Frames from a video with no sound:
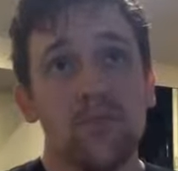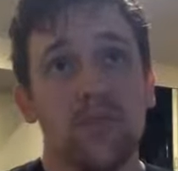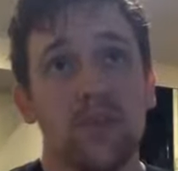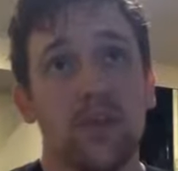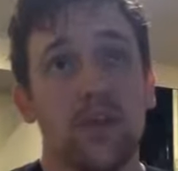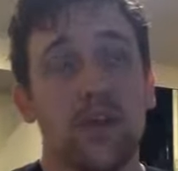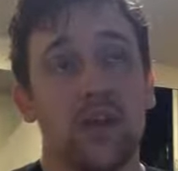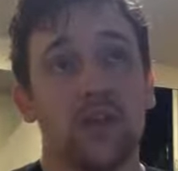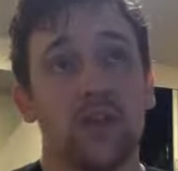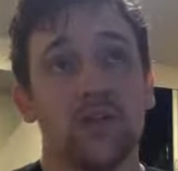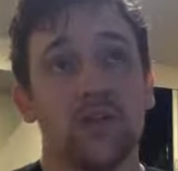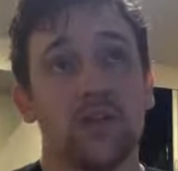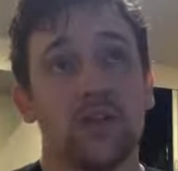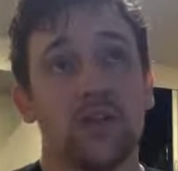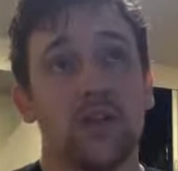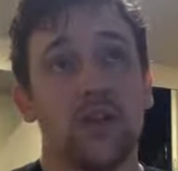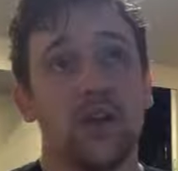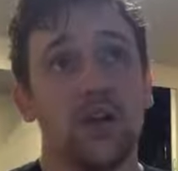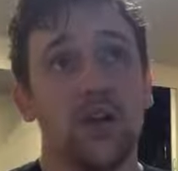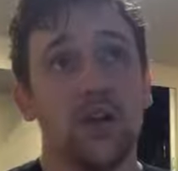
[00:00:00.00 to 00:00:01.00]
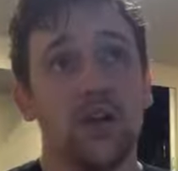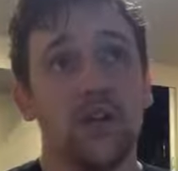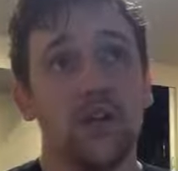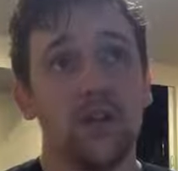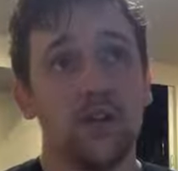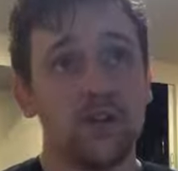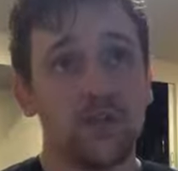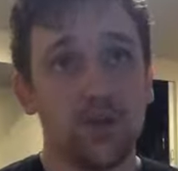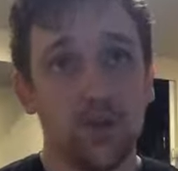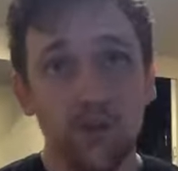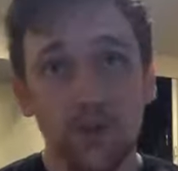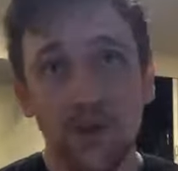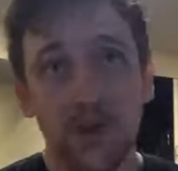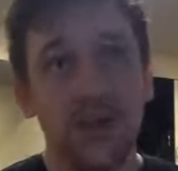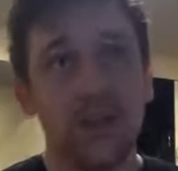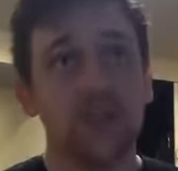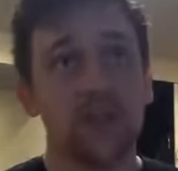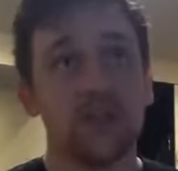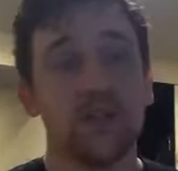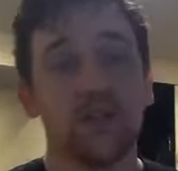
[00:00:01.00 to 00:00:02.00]
there's there's
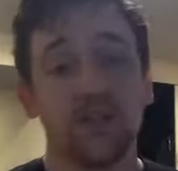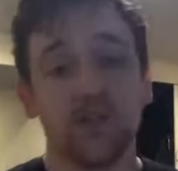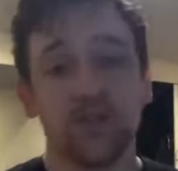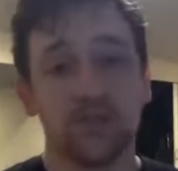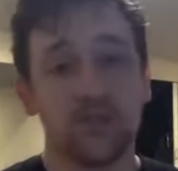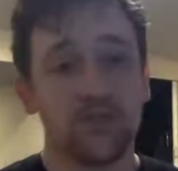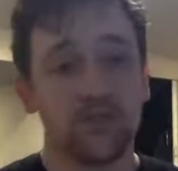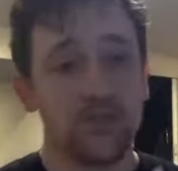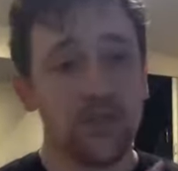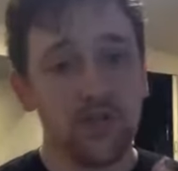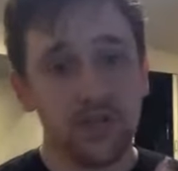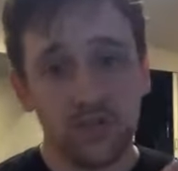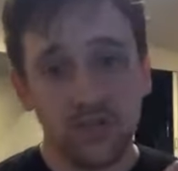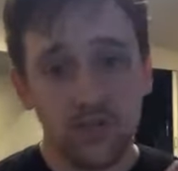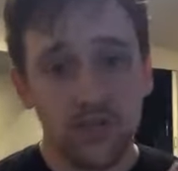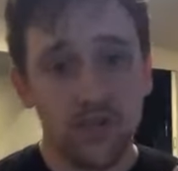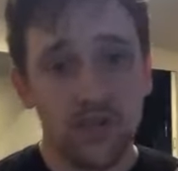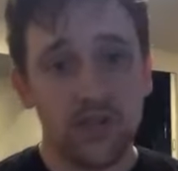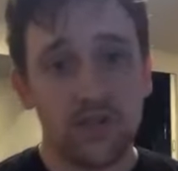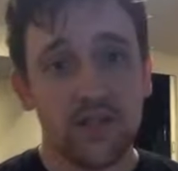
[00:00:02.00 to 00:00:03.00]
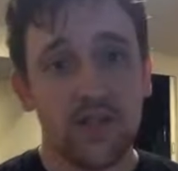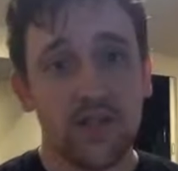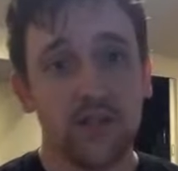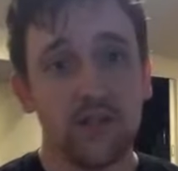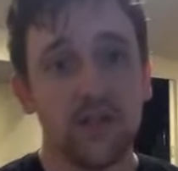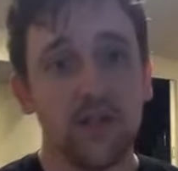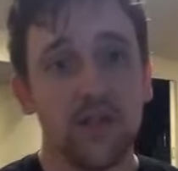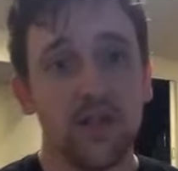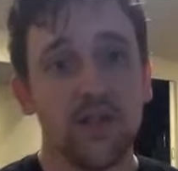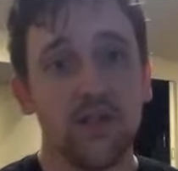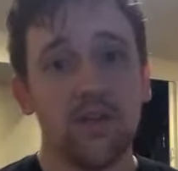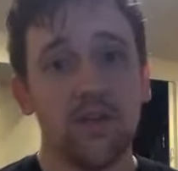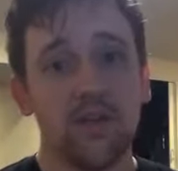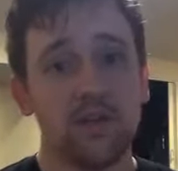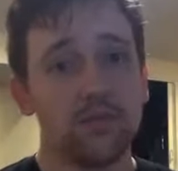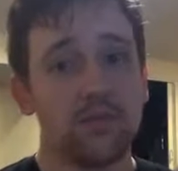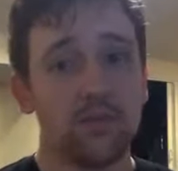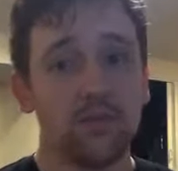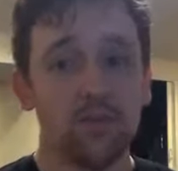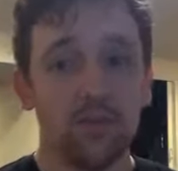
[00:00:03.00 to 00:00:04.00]
Arminians, there's traditionalists like me,
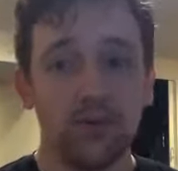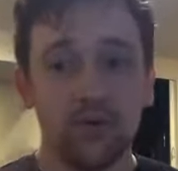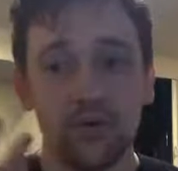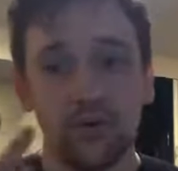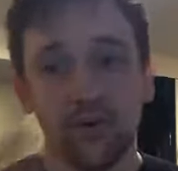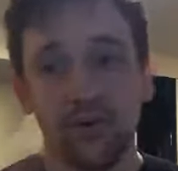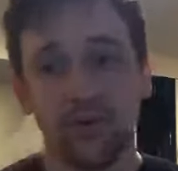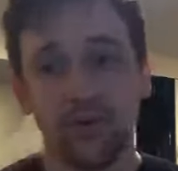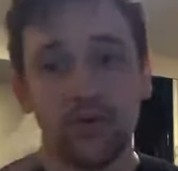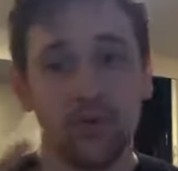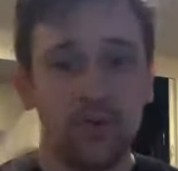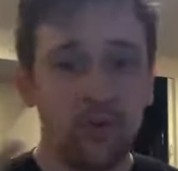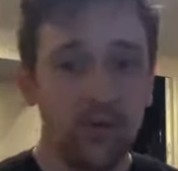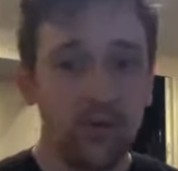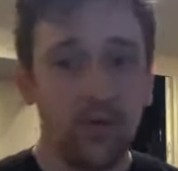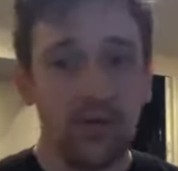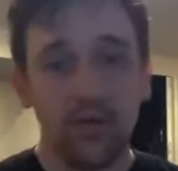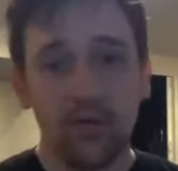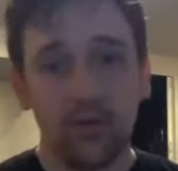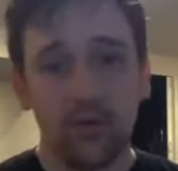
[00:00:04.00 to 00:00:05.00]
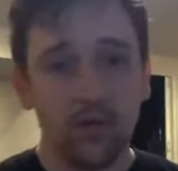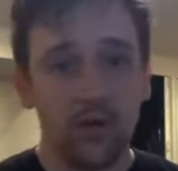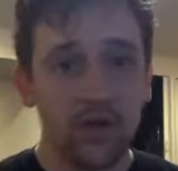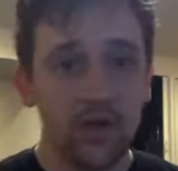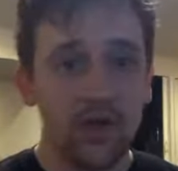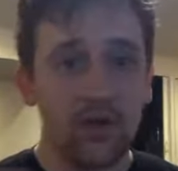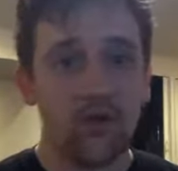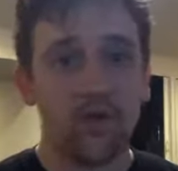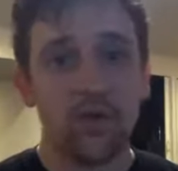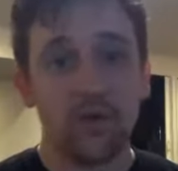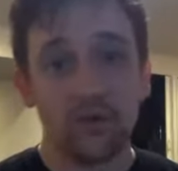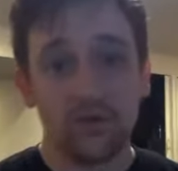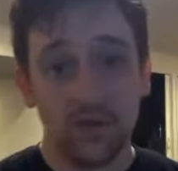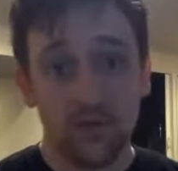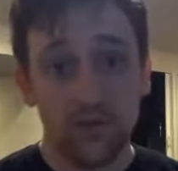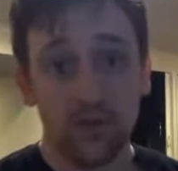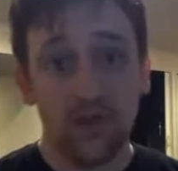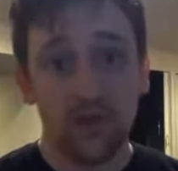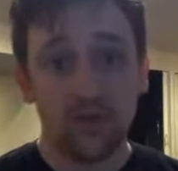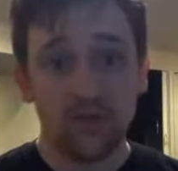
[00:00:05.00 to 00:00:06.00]
there's people who don't really know where to go, there's the
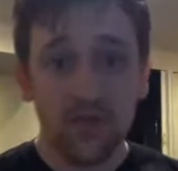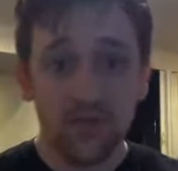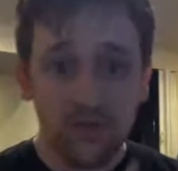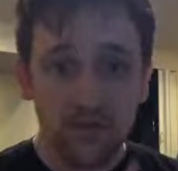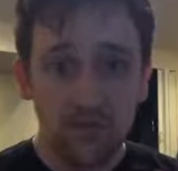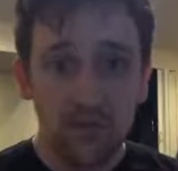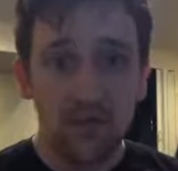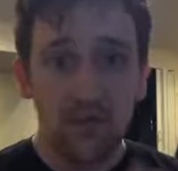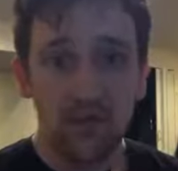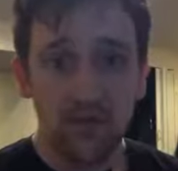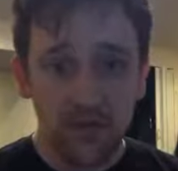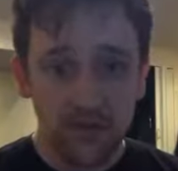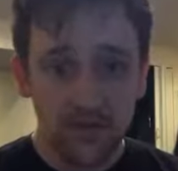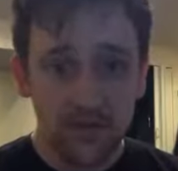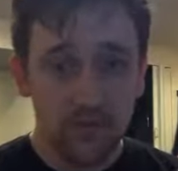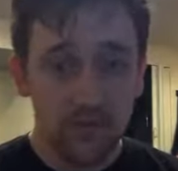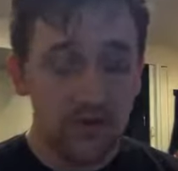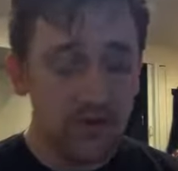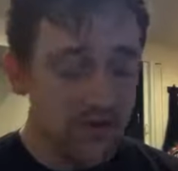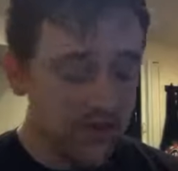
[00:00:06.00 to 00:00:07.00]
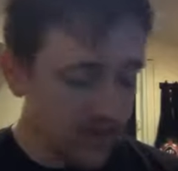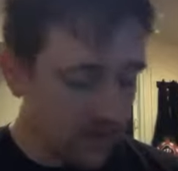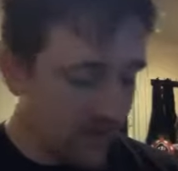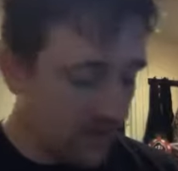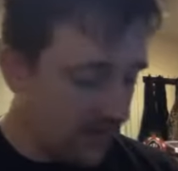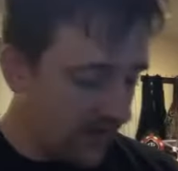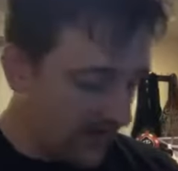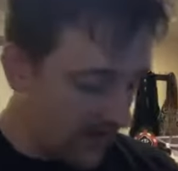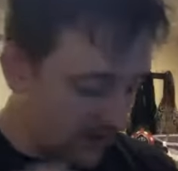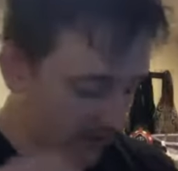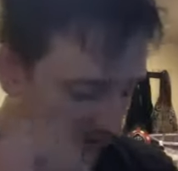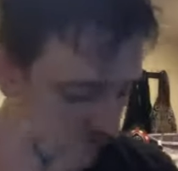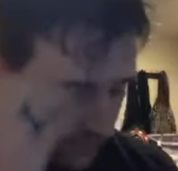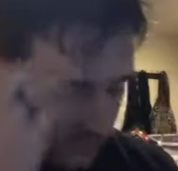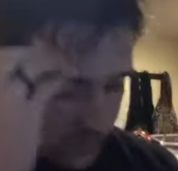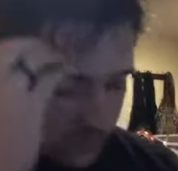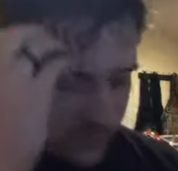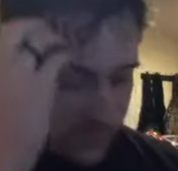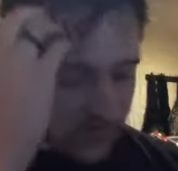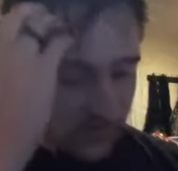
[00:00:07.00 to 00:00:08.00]
Roses Molinism, I'll get into that a little
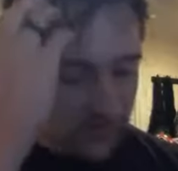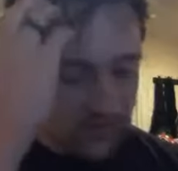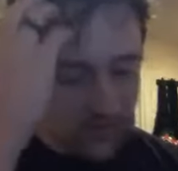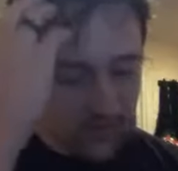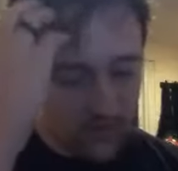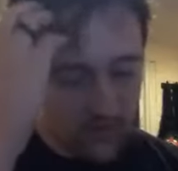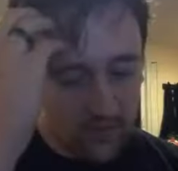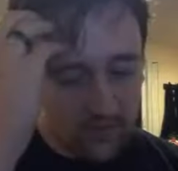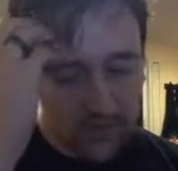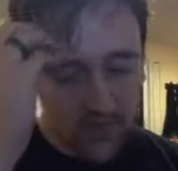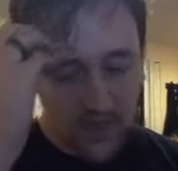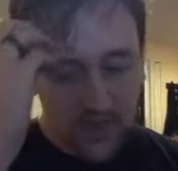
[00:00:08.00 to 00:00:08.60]
bit later too.